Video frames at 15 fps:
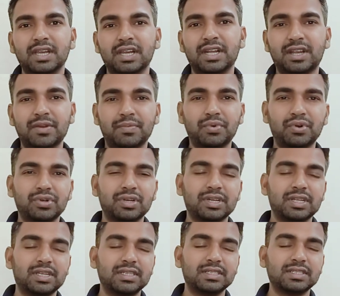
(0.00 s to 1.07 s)
interport
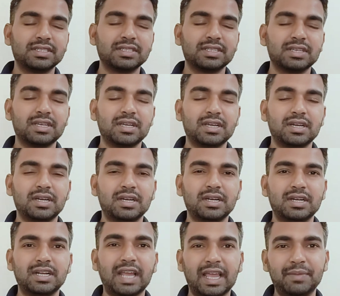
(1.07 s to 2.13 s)
is
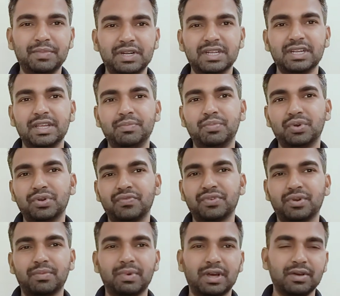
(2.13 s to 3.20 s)
diamond import
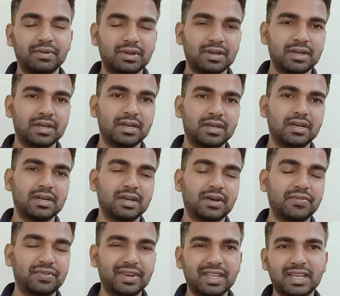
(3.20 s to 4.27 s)
from
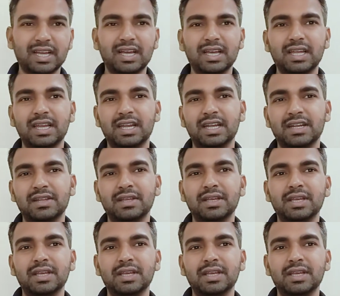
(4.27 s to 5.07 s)
Africa, and